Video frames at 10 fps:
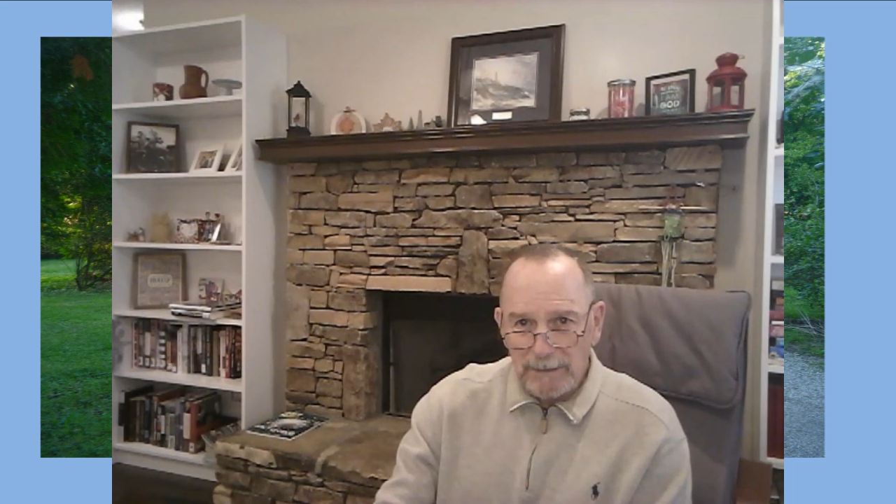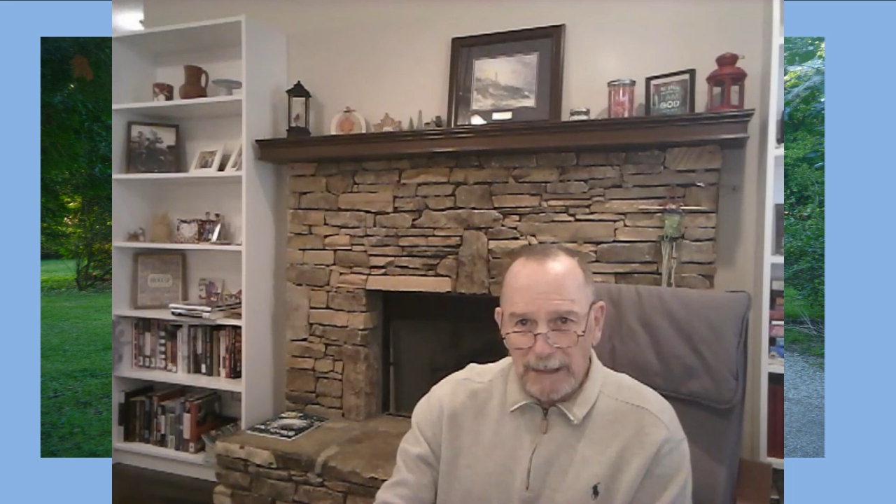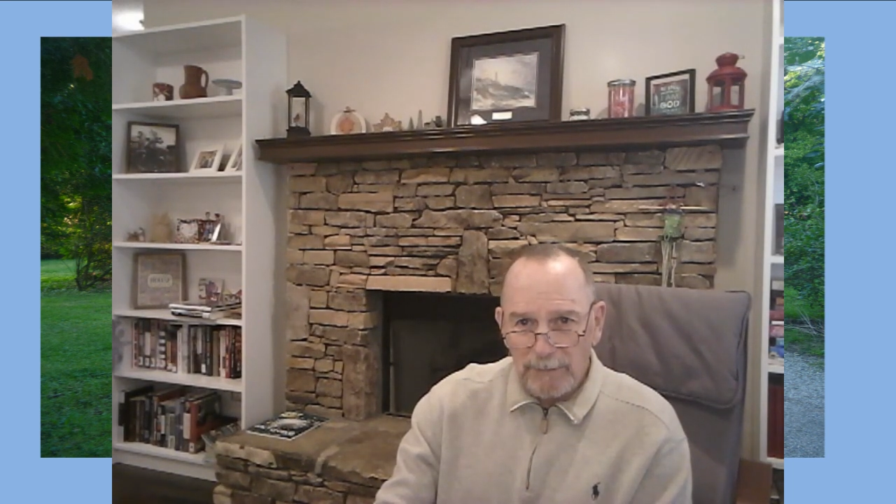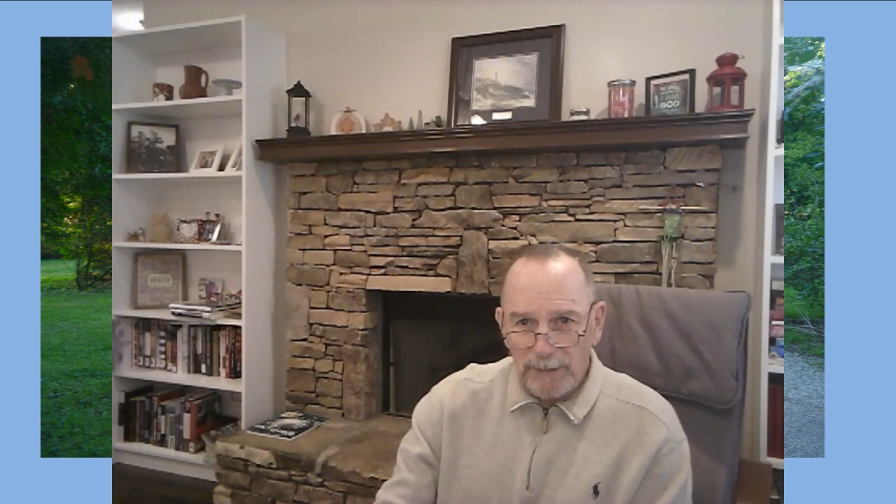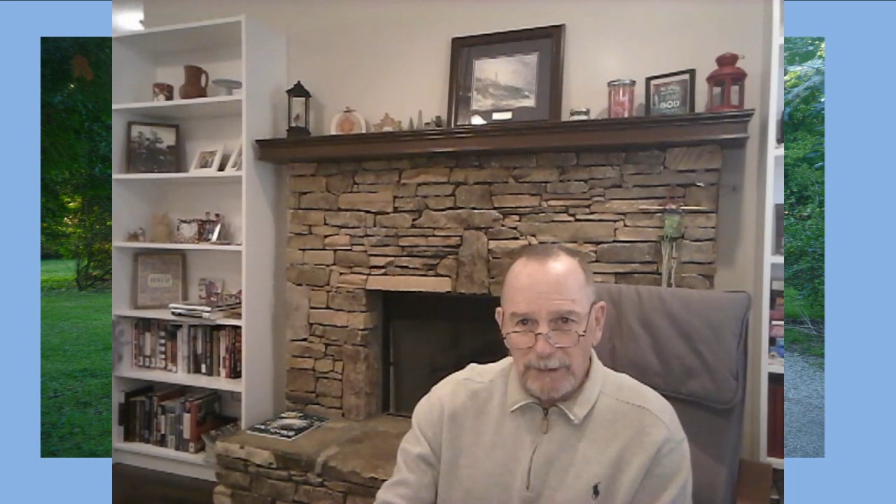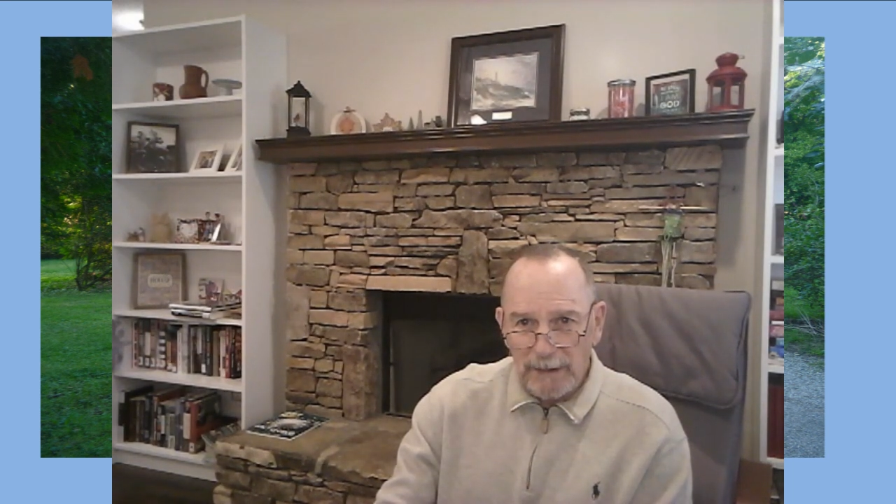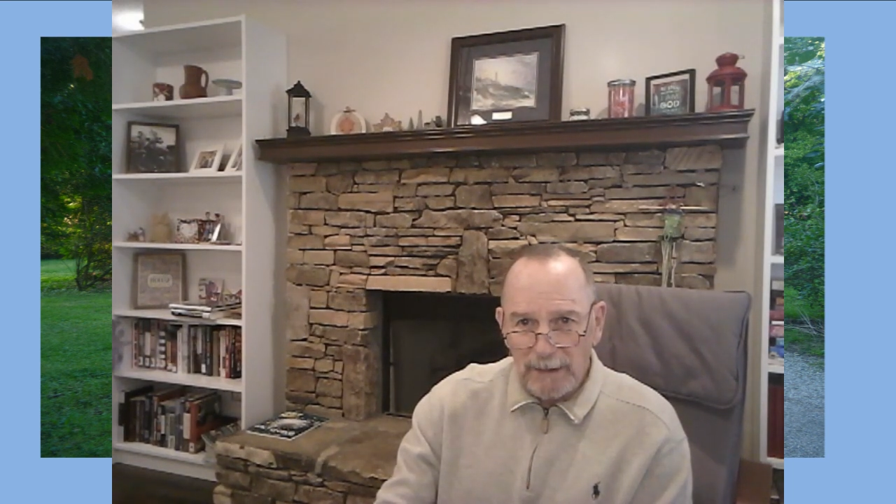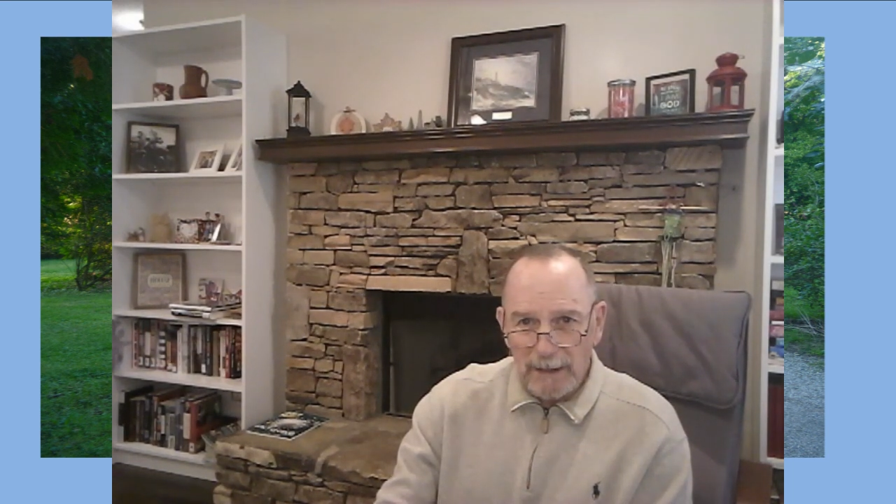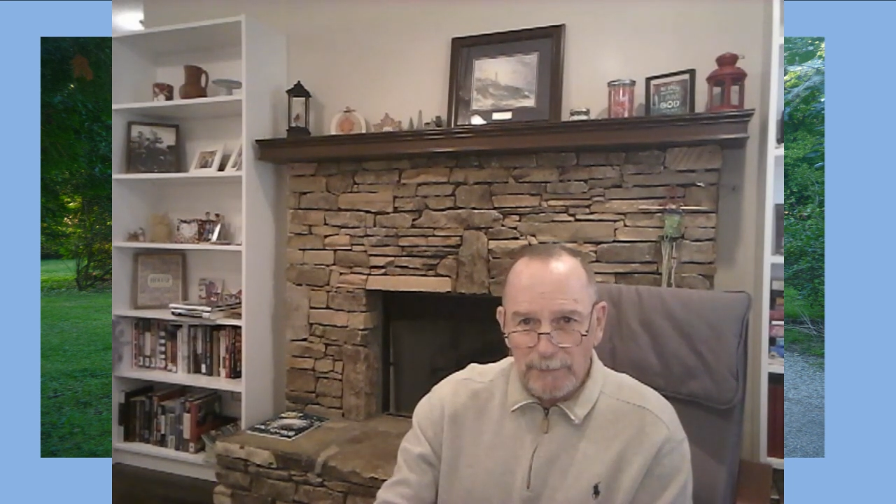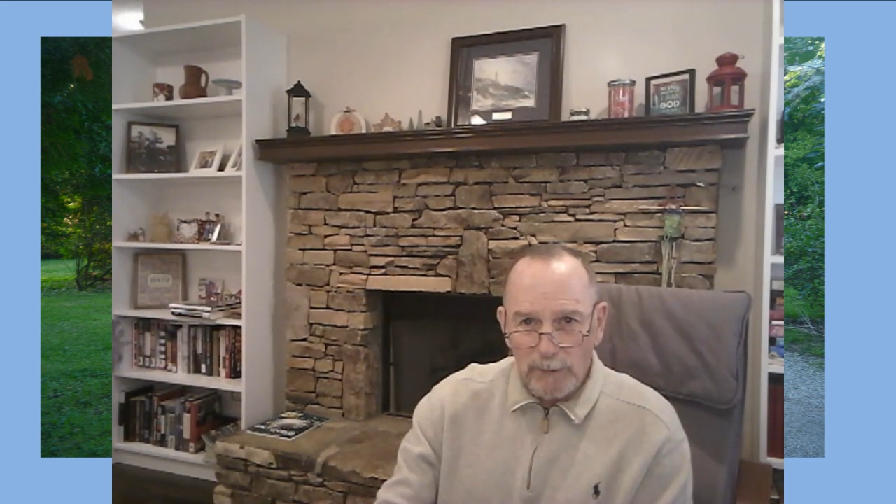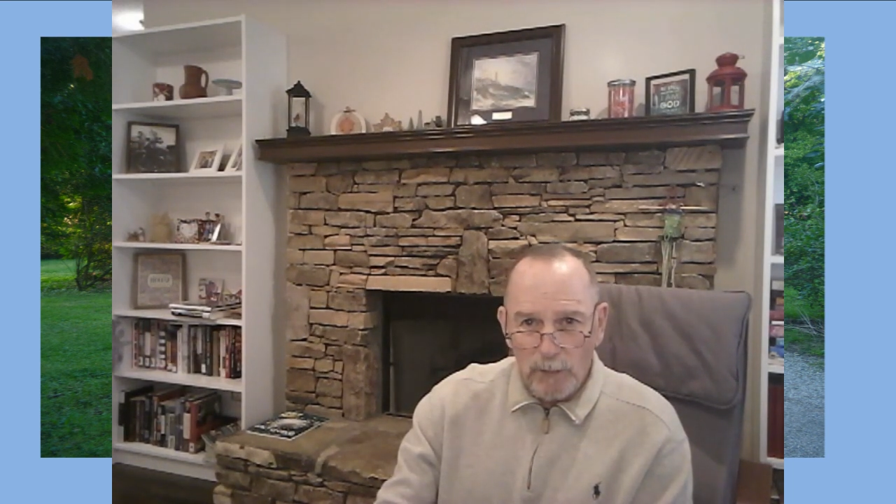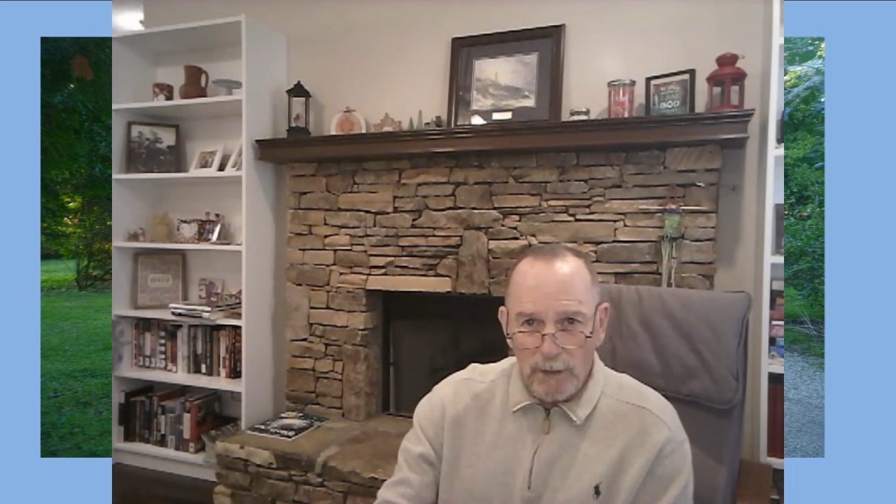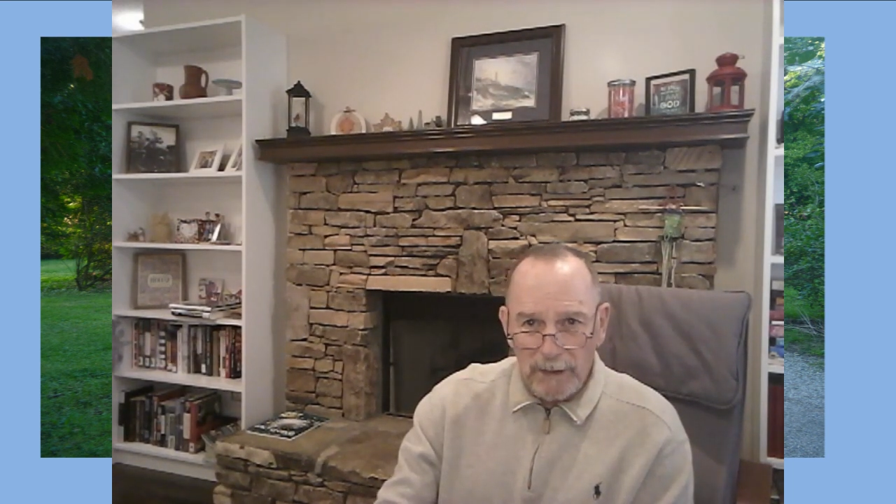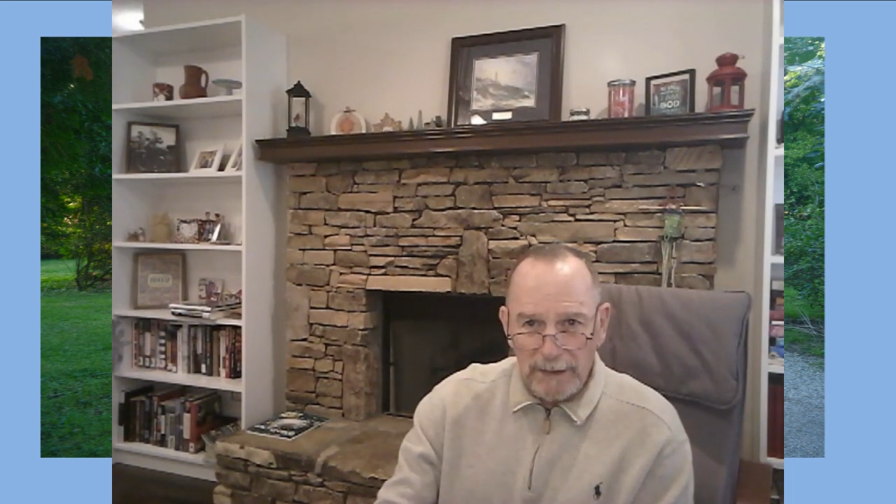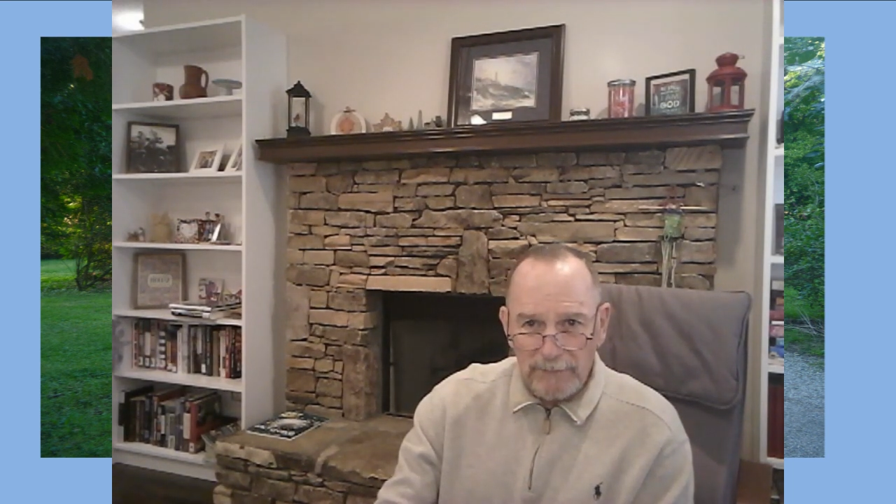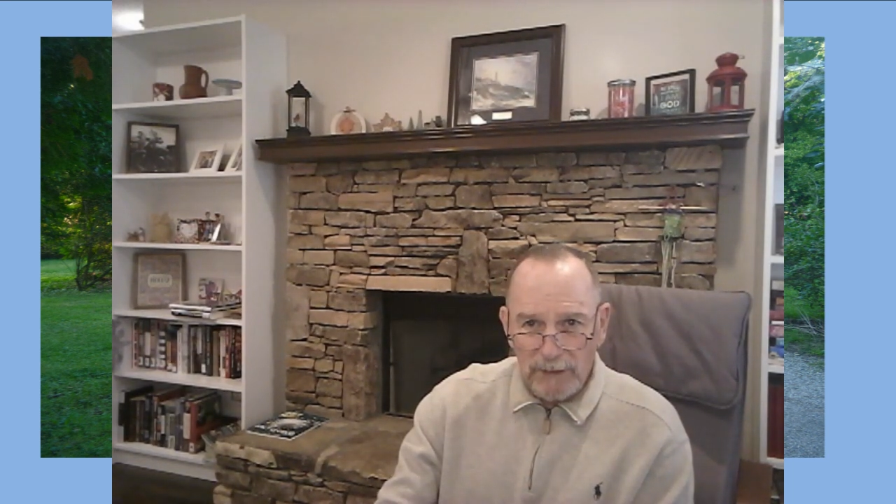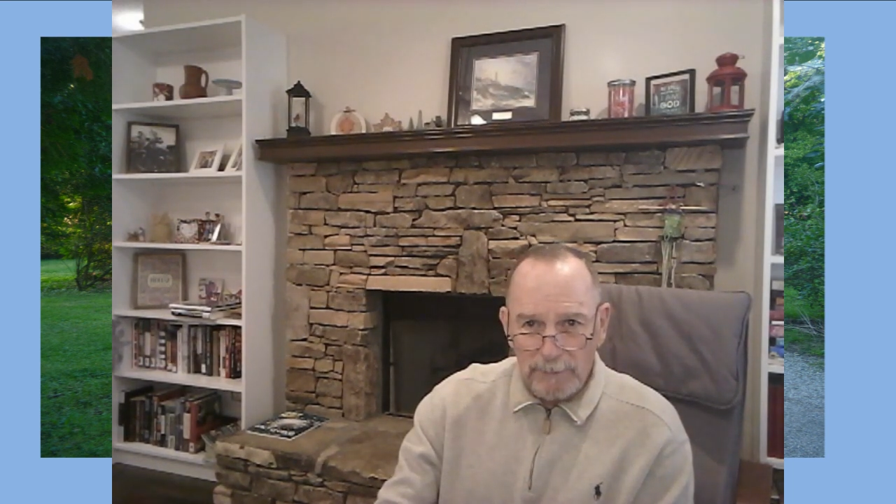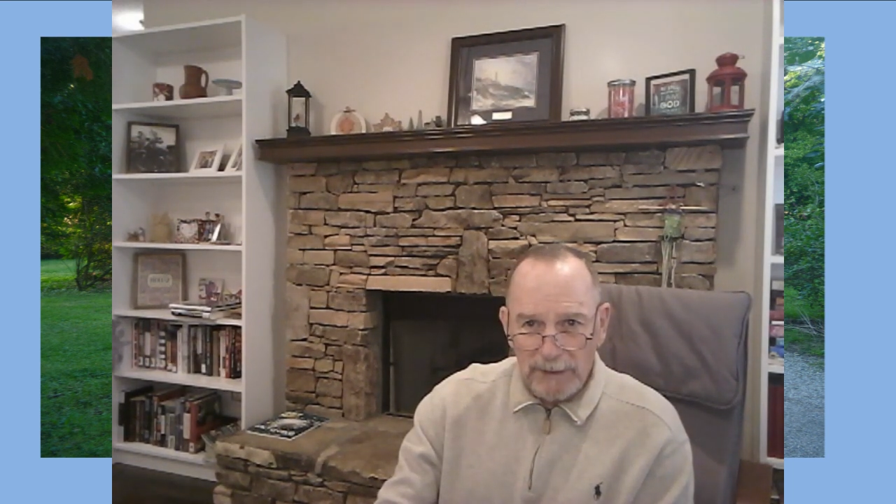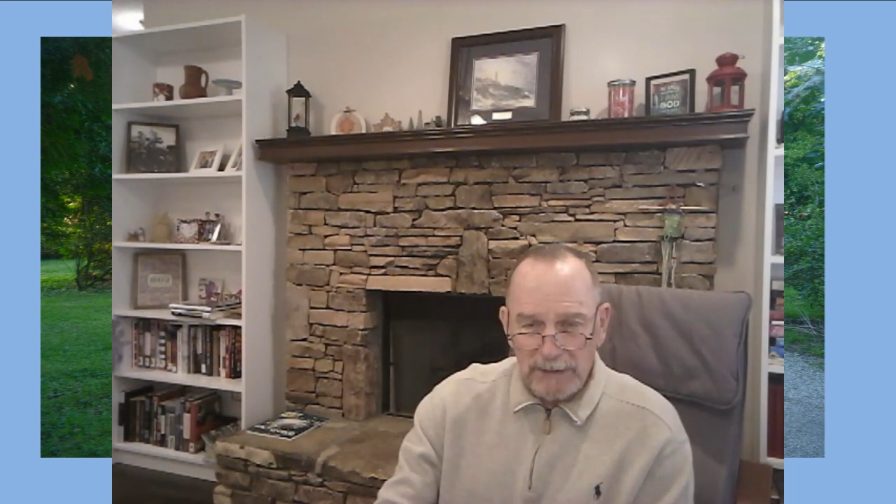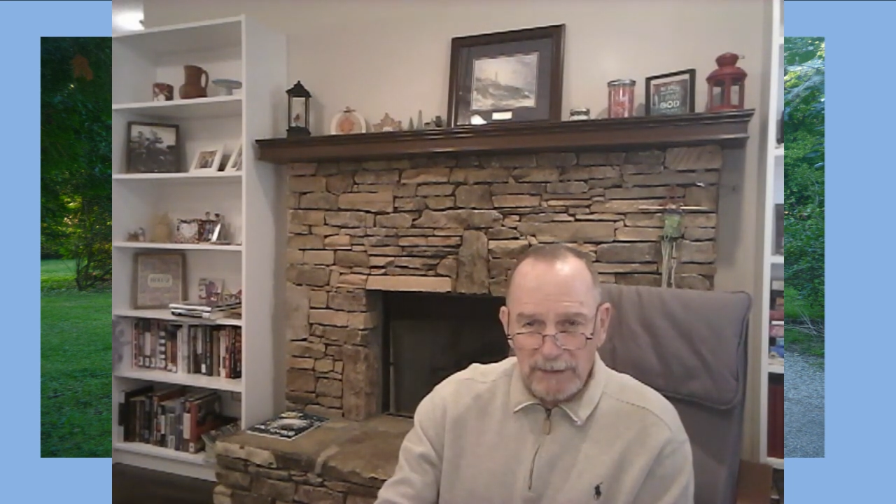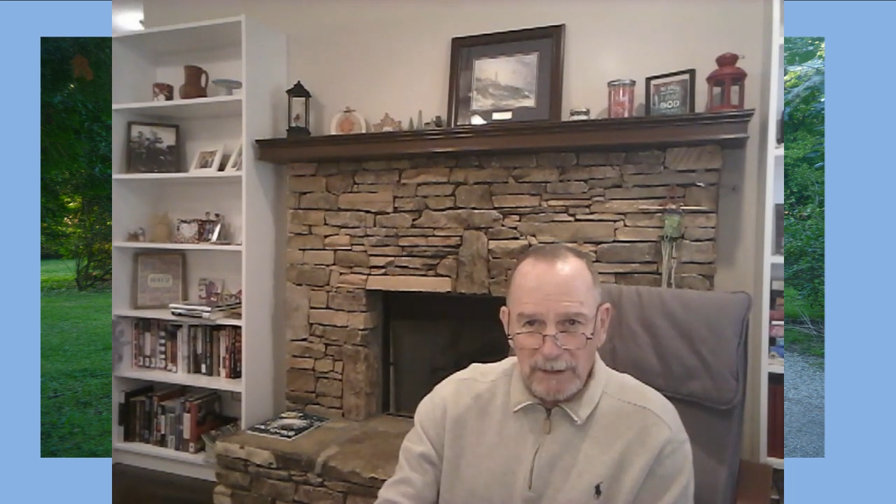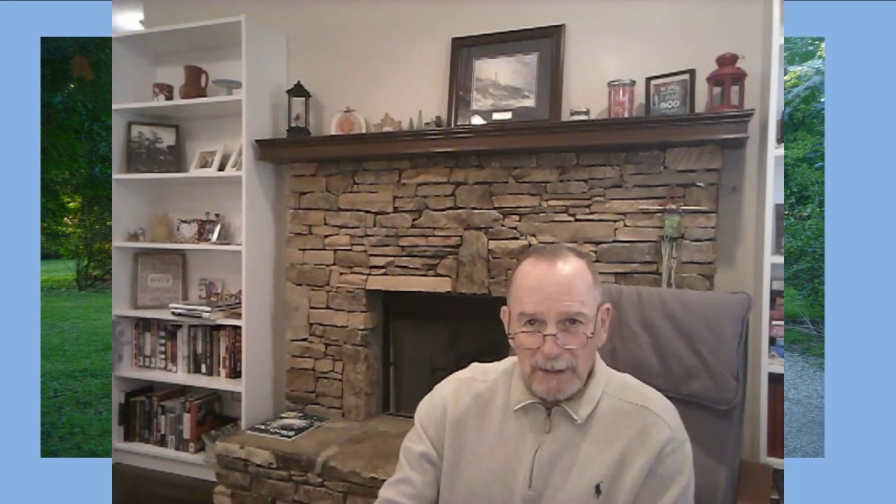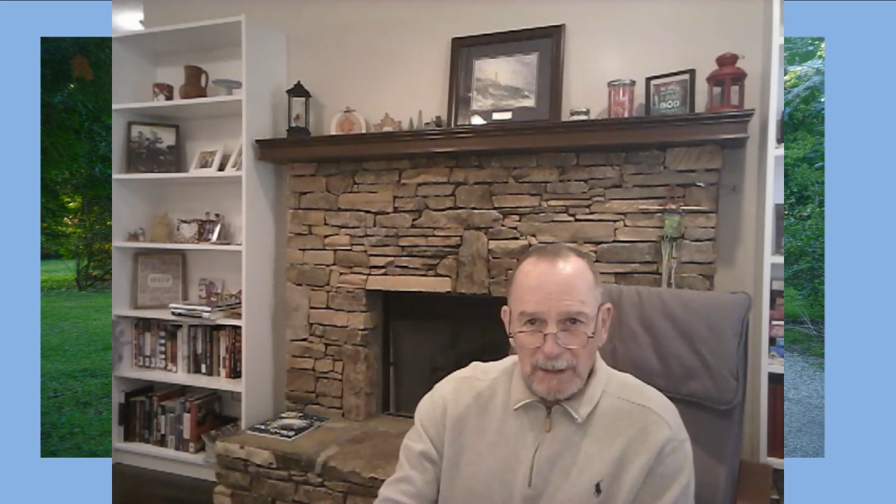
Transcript: they're not really getting up and walking very much,